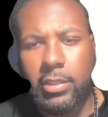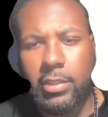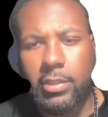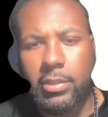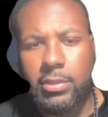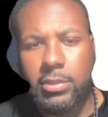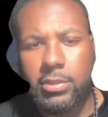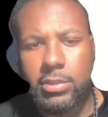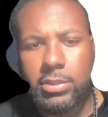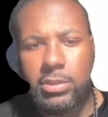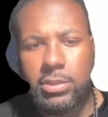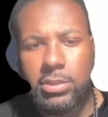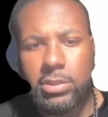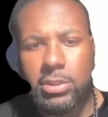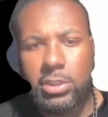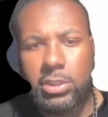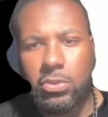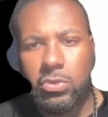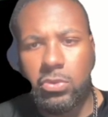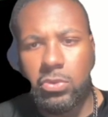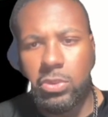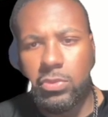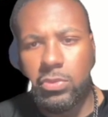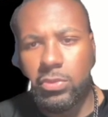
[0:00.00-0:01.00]

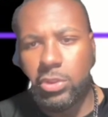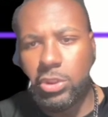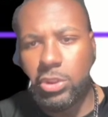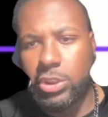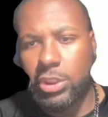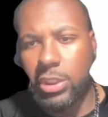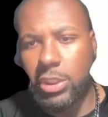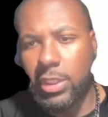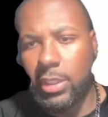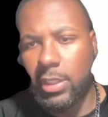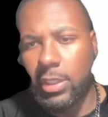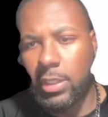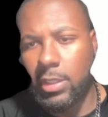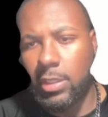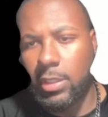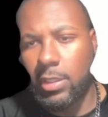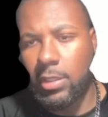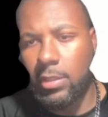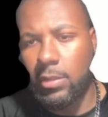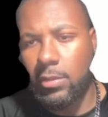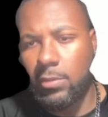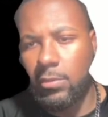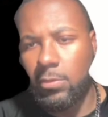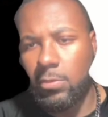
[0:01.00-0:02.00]
Steelers for
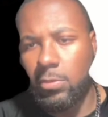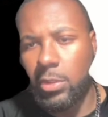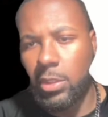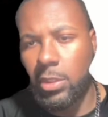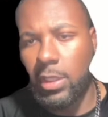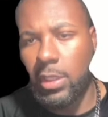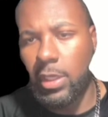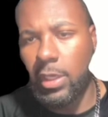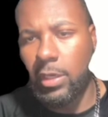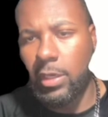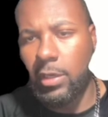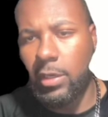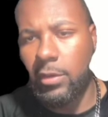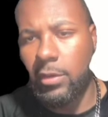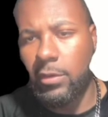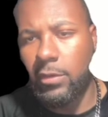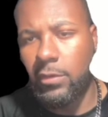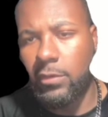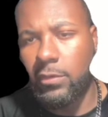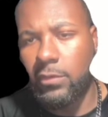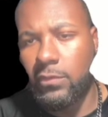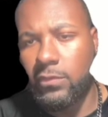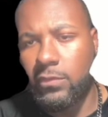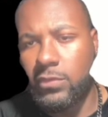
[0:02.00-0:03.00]
Jay. We
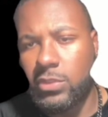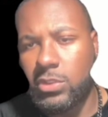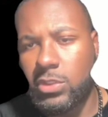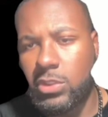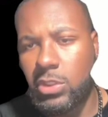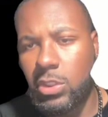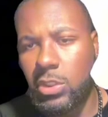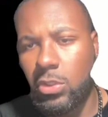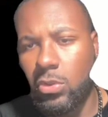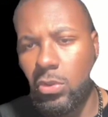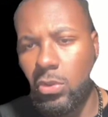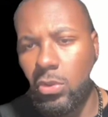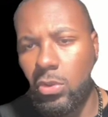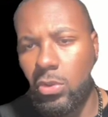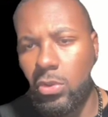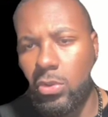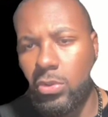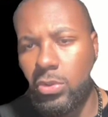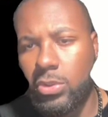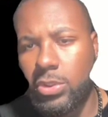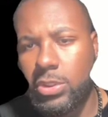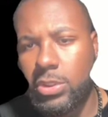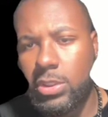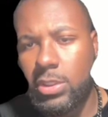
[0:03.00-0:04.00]
have
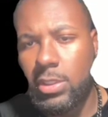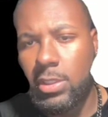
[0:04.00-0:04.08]
Steelers.